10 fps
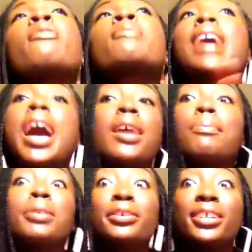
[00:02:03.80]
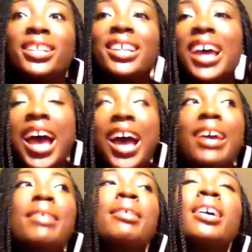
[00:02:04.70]
Ghana, period,
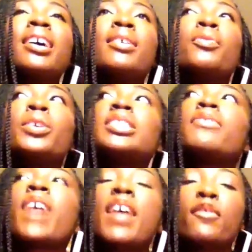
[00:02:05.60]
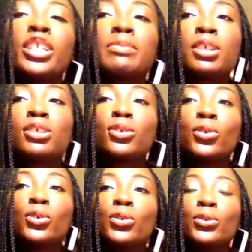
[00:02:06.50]
I went to Five Forks Middle
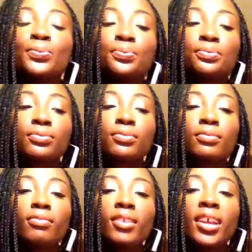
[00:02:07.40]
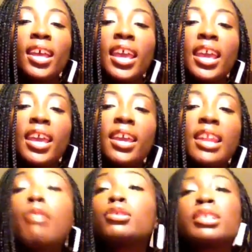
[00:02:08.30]
School, and
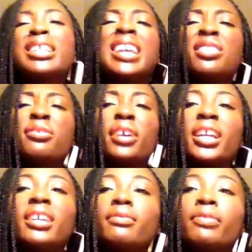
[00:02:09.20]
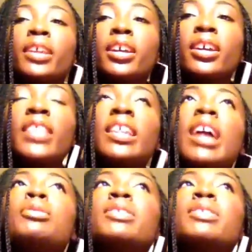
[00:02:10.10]
I was only in 8th grade there. And then I went